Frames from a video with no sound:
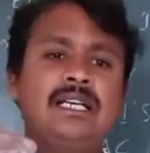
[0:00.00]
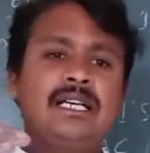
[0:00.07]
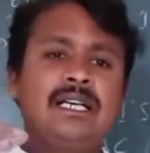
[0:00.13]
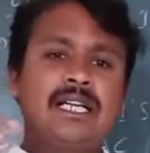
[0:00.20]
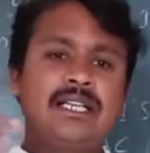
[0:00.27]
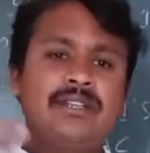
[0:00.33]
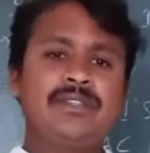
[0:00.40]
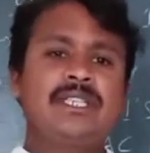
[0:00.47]

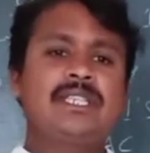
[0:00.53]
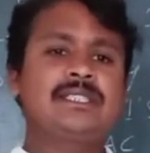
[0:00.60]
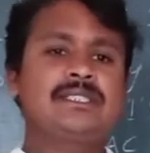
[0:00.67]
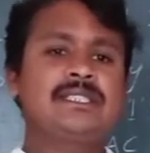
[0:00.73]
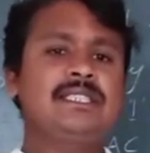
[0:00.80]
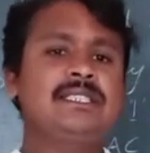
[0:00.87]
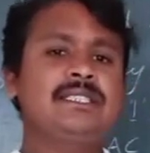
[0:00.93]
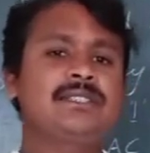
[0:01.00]
and we can
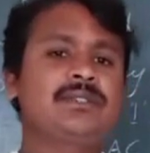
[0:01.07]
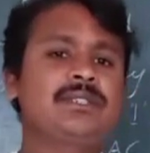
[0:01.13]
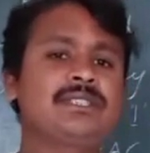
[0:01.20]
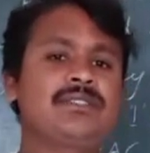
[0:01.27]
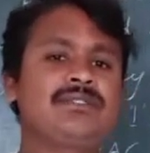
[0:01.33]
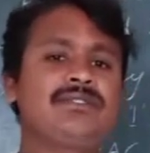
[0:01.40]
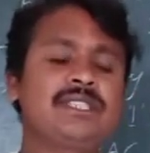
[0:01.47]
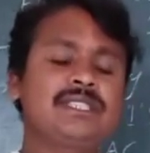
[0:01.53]
say this was
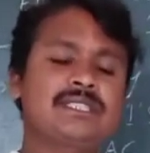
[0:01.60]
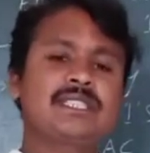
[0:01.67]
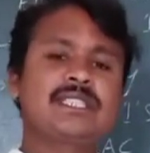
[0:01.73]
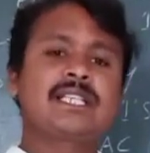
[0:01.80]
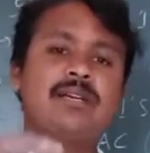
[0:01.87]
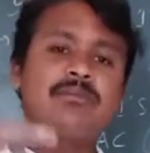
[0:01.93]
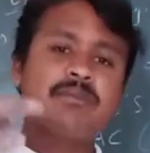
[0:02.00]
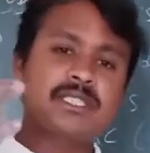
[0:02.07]
the first
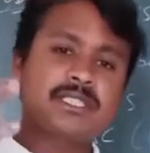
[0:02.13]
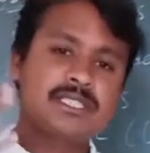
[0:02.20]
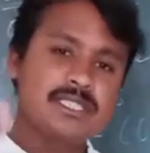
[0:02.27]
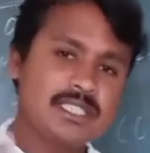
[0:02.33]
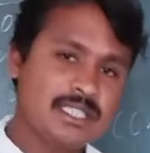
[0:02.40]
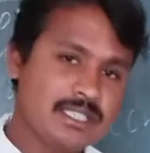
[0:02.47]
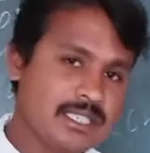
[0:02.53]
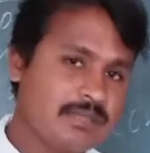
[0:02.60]

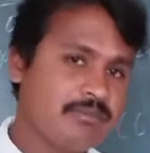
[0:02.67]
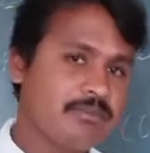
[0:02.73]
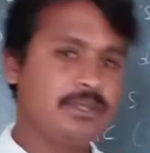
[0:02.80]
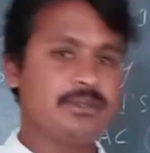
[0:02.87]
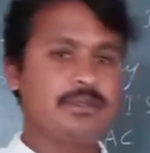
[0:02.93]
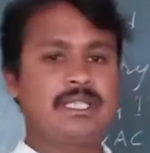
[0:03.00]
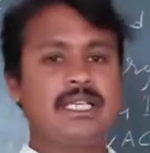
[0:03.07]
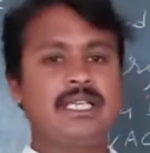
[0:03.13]
commercial
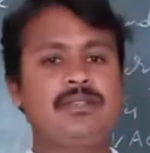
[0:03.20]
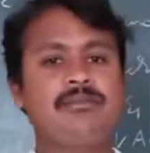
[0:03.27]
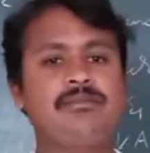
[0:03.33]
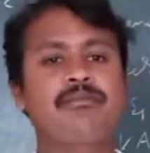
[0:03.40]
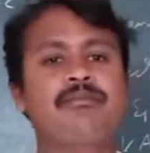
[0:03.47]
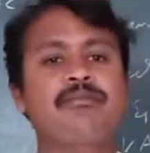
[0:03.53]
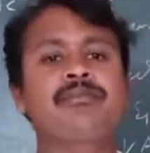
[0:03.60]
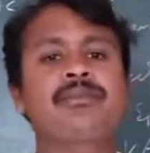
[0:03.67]
computer
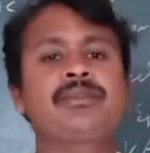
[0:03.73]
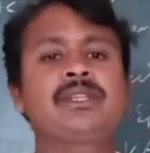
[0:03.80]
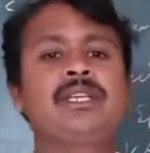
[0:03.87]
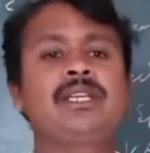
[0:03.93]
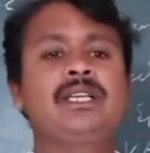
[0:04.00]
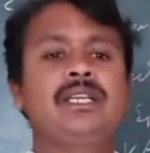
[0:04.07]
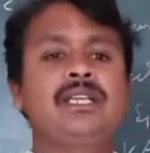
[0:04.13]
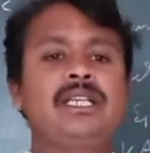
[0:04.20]

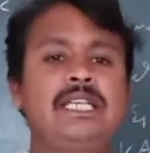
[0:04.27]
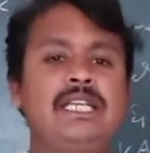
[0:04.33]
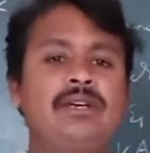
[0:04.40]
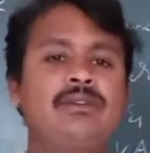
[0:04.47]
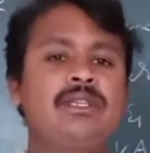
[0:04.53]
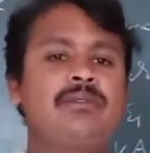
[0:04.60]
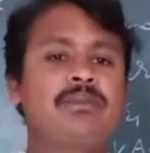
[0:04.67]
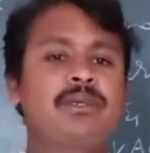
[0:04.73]

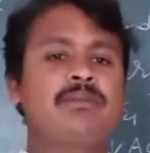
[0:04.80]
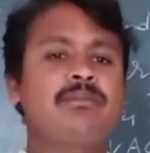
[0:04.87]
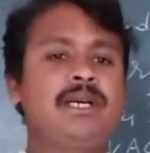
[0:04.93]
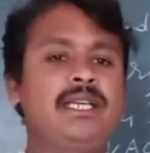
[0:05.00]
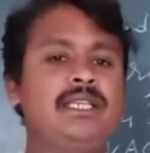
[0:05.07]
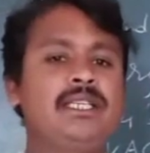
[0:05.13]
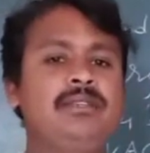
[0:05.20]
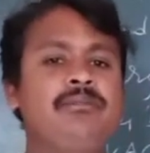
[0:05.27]
developed
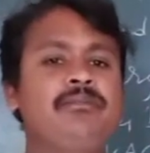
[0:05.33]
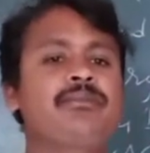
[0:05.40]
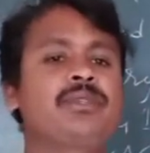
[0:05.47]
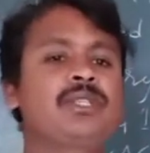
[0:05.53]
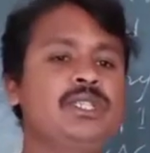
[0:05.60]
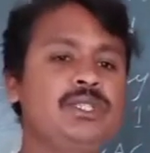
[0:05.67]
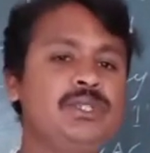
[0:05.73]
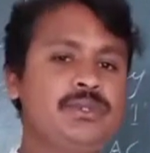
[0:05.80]
by
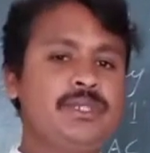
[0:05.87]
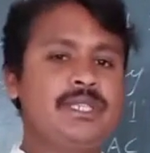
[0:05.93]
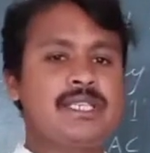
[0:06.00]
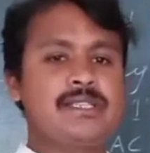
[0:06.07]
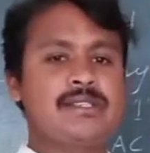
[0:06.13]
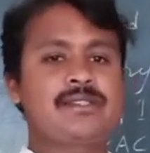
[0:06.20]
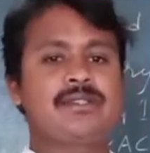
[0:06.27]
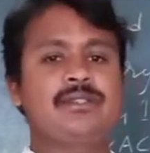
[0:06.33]

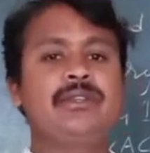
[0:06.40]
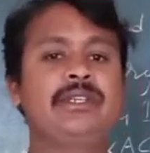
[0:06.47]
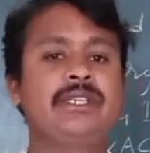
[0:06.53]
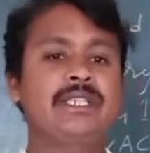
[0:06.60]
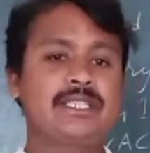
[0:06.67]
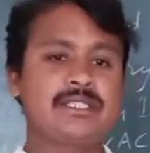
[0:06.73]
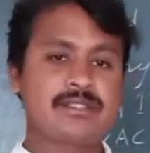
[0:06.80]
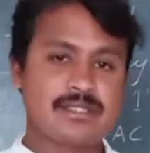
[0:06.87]
US,
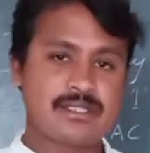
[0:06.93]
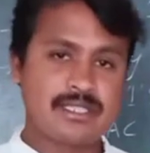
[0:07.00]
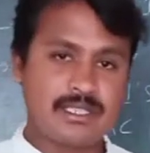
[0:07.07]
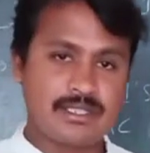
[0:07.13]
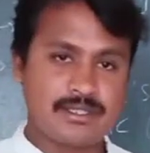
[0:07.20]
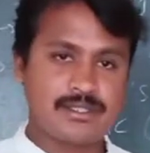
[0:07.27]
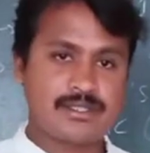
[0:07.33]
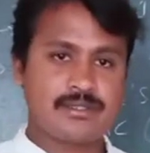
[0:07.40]
United
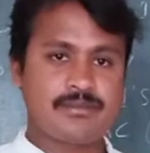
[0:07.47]
States.